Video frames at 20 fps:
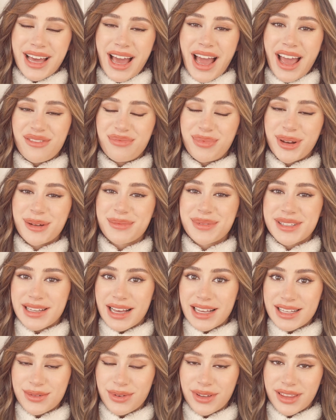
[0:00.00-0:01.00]
that I've been
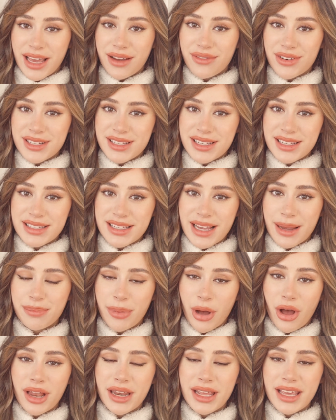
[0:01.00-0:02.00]
obsessed with ever since I
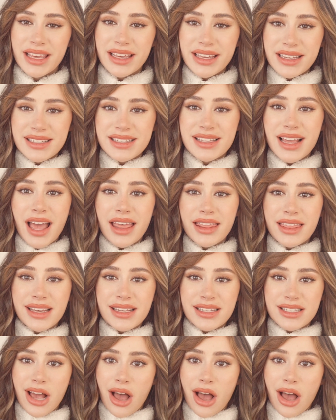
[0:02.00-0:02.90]
bought is this